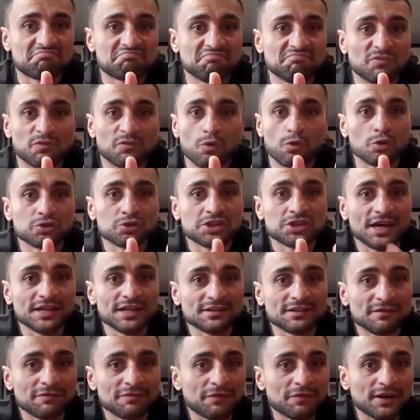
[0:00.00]
world
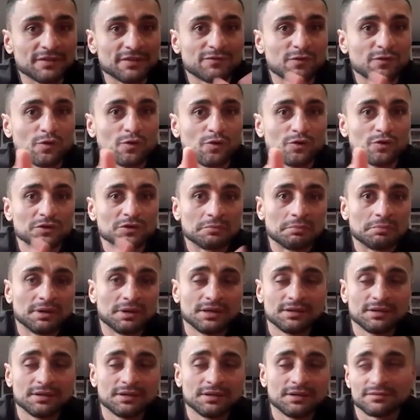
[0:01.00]
title fight for Conor
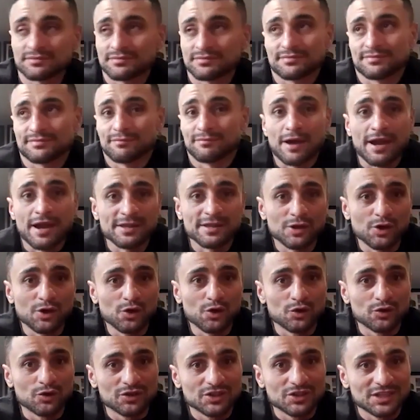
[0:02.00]
Benn, why
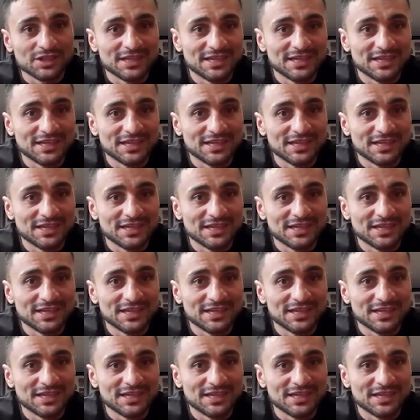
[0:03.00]
not?